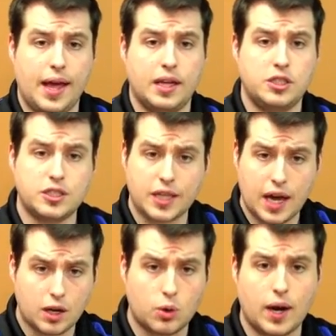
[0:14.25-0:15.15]
and just to
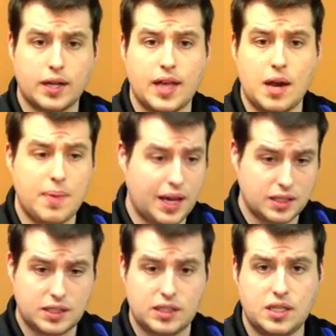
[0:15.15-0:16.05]
kind of correct that and make it
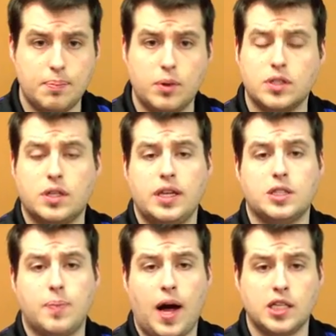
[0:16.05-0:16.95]
as simple, as clean
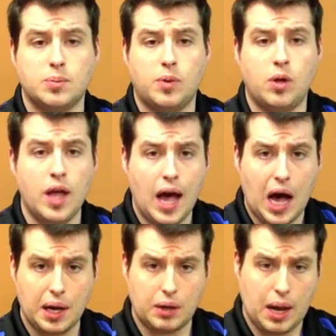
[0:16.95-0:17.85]
as possible,
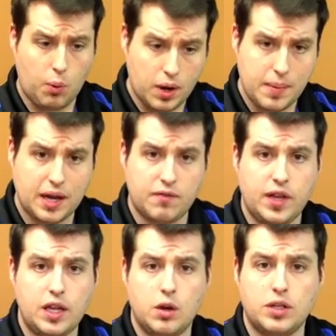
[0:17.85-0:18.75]
I want to make a
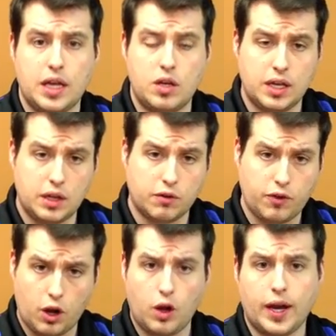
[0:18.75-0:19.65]
video that you can either
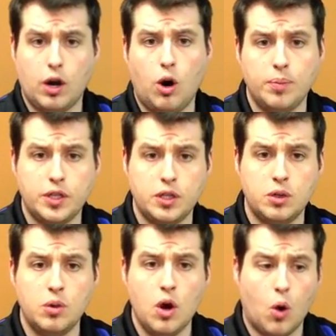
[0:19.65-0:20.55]
follow along at home to
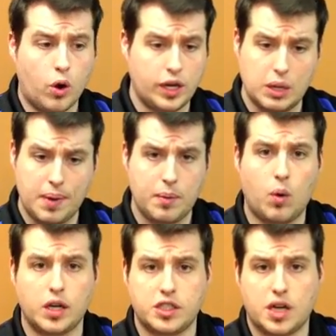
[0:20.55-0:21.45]
do, or you can maybe
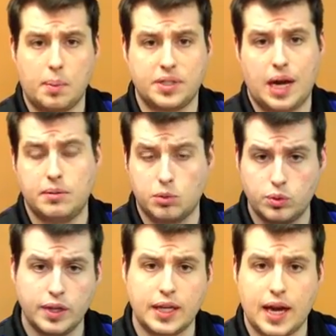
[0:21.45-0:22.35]
watch a couple times to
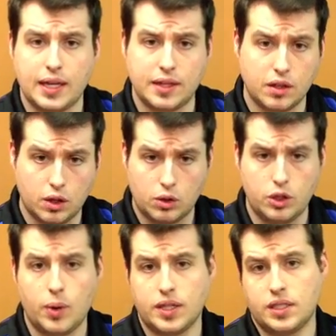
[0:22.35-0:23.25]
really kind of get the little
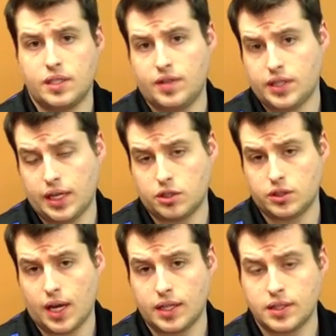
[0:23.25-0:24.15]
nuances of this
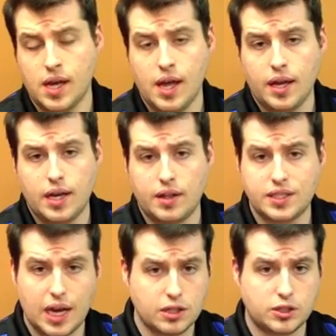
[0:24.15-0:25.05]
exercise. Now
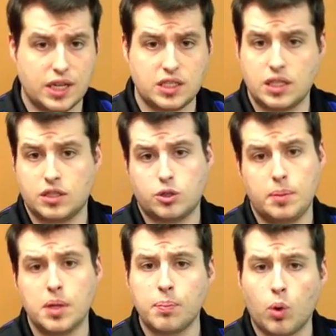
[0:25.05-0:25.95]
this exercise is
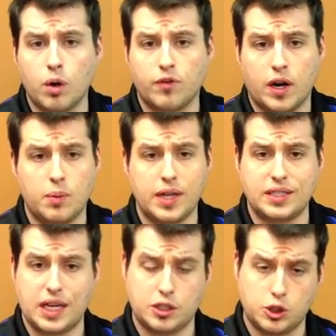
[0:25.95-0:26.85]
extremely important for anyone
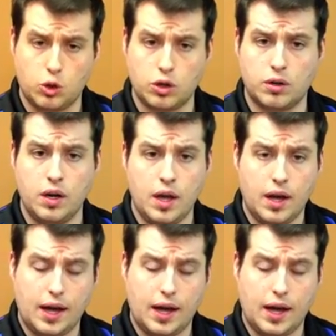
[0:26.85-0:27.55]
that's had shoulder